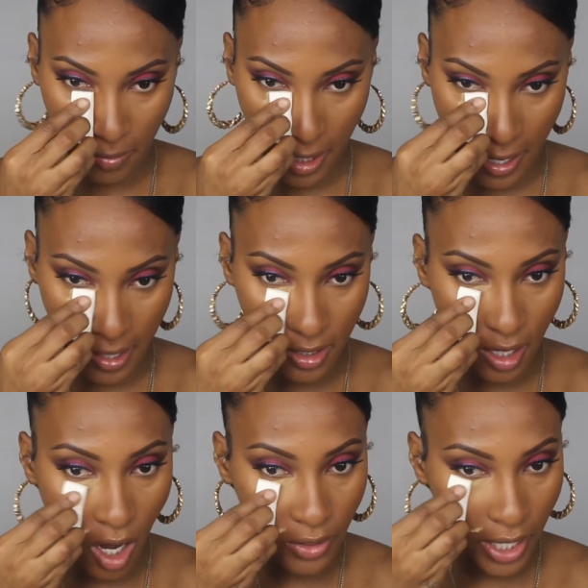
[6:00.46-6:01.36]
apply it
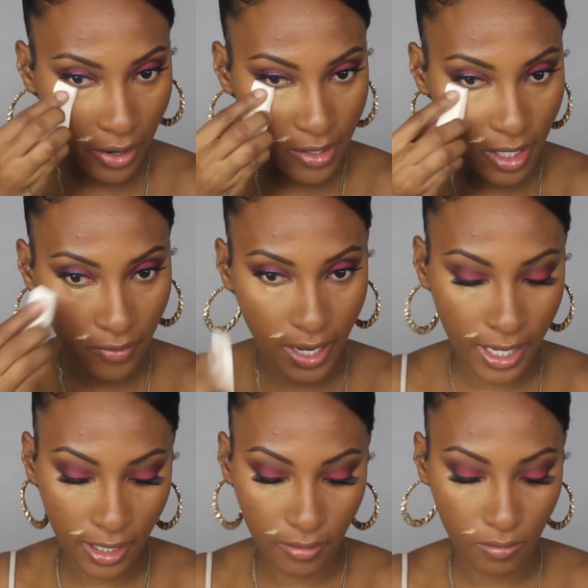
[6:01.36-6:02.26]
to all the areas that I've
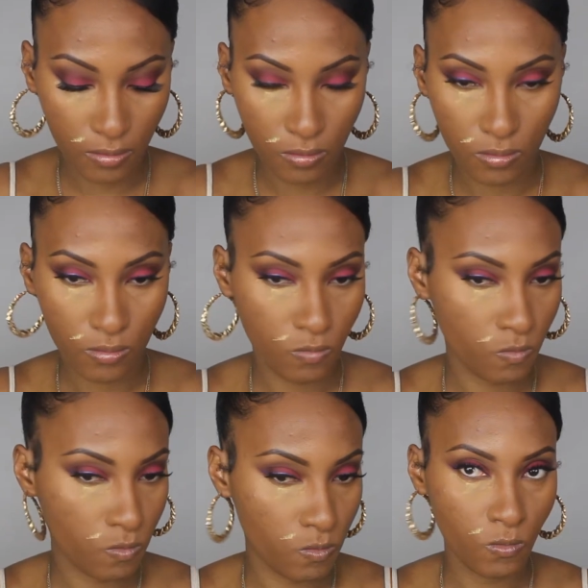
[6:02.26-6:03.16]

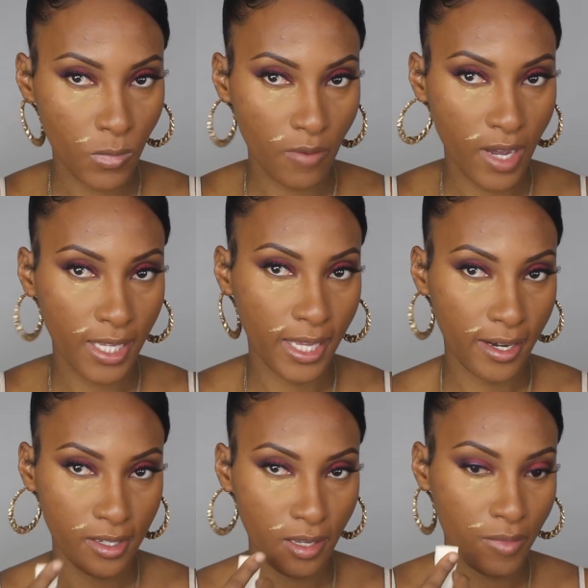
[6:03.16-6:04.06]

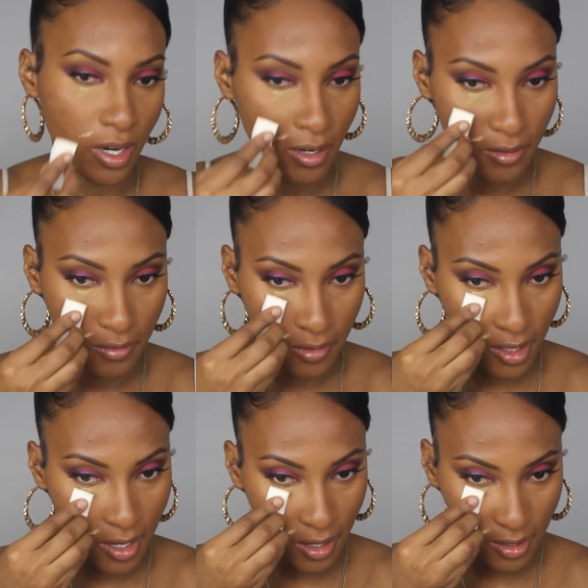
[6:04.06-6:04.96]
highlighted except there.
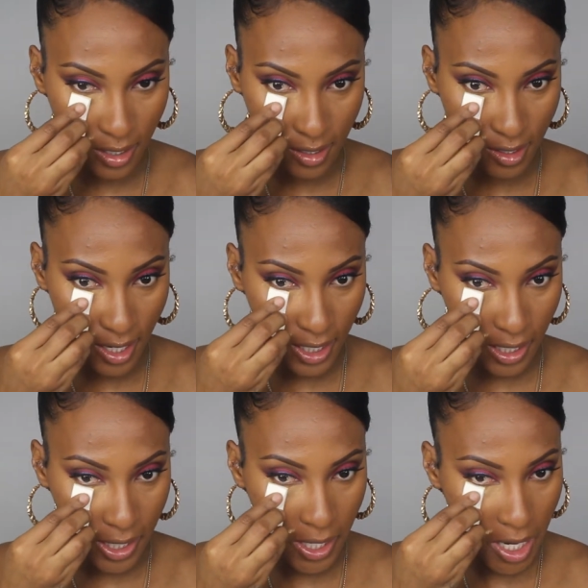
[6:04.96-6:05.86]
Didn't
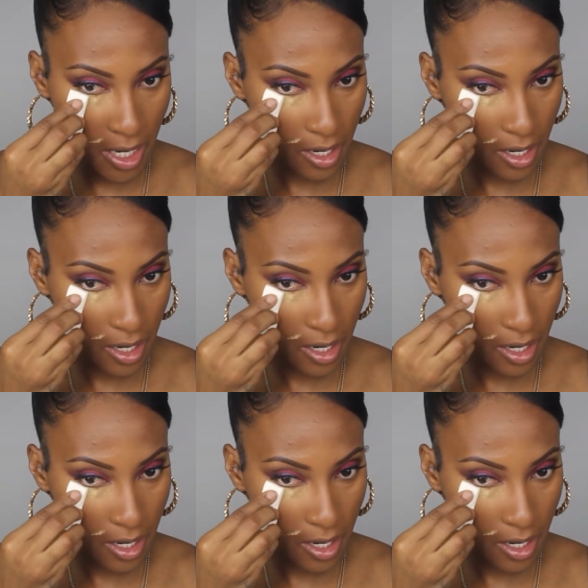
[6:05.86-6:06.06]
highlight there.